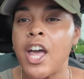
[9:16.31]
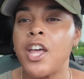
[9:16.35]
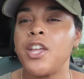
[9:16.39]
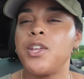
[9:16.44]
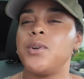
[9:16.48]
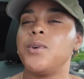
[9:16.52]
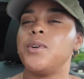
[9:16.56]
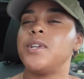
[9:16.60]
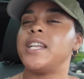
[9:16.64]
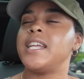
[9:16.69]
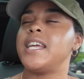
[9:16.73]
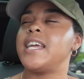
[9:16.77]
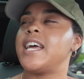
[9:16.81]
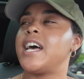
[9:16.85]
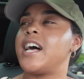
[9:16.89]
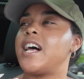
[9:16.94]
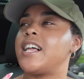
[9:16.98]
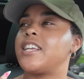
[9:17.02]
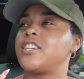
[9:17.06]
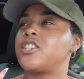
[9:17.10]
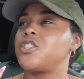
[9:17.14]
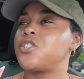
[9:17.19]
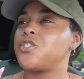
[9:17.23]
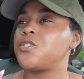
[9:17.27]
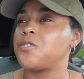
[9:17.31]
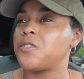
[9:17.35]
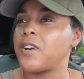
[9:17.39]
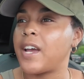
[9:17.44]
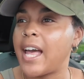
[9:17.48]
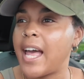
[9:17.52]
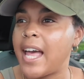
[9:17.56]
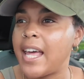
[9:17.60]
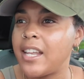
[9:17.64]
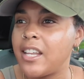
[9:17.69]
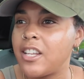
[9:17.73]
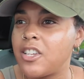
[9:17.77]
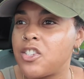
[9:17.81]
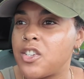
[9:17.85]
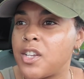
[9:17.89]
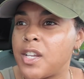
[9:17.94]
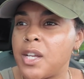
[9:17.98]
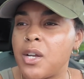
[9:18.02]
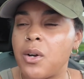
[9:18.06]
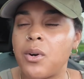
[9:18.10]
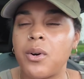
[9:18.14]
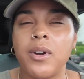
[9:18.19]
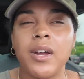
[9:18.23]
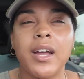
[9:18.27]
You need a
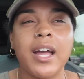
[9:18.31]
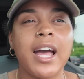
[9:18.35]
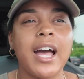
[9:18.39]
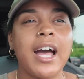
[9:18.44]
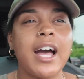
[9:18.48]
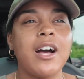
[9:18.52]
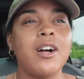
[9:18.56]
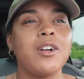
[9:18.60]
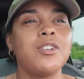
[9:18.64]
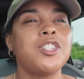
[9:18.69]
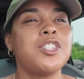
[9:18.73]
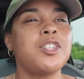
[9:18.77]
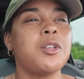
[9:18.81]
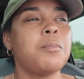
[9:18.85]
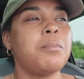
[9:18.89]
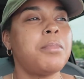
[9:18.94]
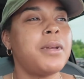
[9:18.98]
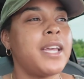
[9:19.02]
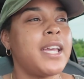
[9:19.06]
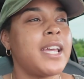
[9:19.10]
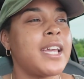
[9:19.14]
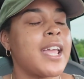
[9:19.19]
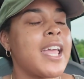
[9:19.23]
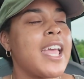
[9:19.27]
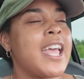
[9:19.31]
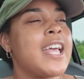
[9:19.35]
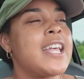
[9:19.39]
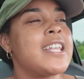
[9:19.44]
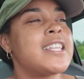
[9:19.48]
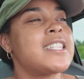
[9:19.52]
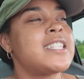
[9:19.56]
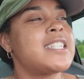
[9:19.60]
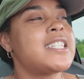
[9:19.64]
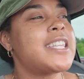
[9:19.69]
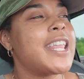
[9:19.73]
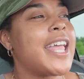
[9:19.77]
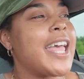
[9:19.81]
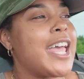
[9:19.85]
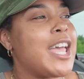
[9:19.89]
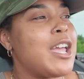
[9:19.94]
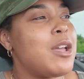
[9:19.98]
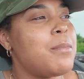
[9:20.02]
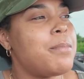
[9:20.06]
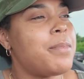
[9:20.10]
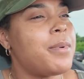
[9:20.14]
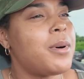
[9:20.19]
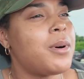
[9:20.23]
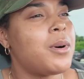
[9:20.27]
strategy on how to pick
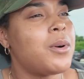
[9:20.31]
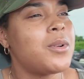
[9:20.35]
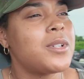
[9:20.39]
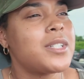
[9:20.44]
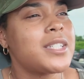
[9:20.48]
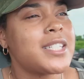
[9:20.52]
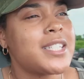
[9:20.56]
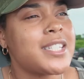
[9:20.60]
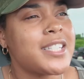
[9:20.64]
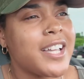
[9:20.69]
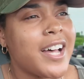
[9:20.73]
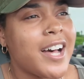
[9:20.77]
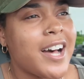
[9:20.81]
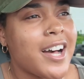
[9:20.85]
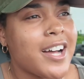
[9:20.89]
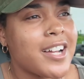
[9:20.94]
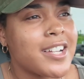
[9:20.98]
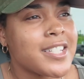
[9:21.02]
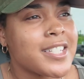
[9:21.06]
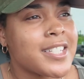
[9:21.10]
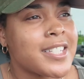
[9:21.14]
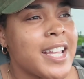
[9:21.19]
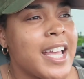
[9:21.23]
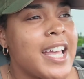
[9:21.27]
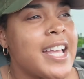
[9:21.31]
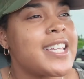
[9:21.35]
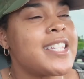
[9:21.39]
stable stocks.